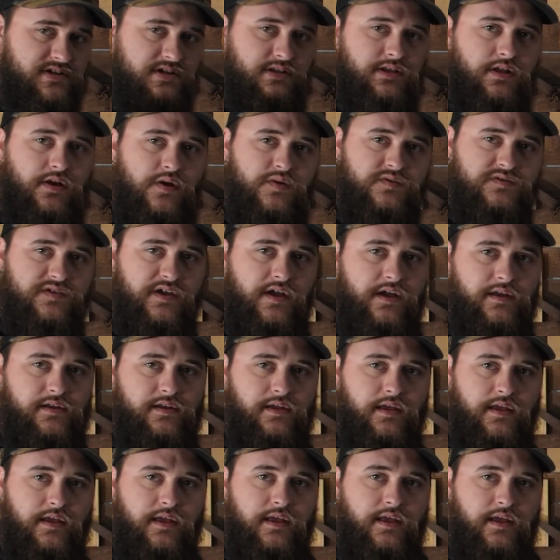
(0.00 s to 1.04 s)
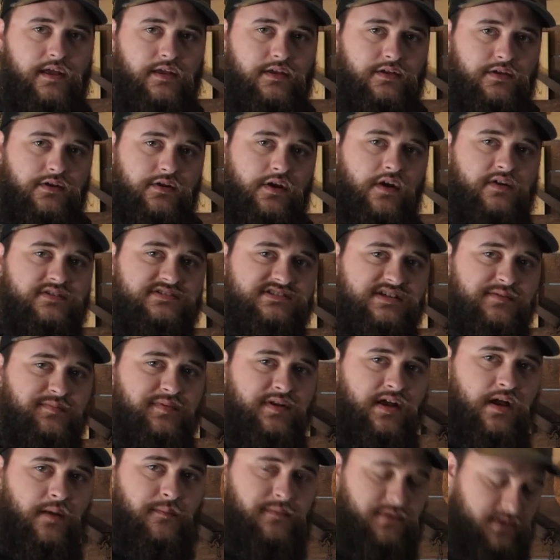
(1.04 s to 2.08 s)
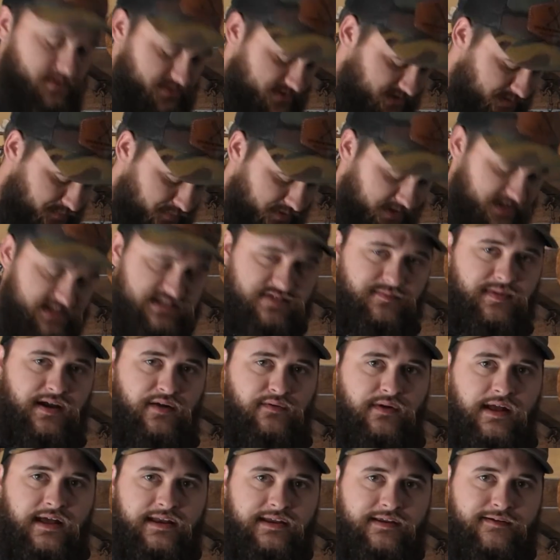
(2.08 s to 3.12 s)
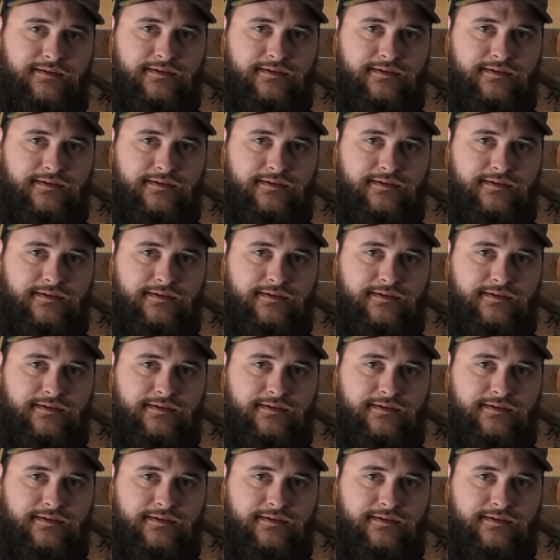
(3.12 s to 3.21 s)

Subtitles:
of clothes on. You go to zip it up and the zipper gets about right here,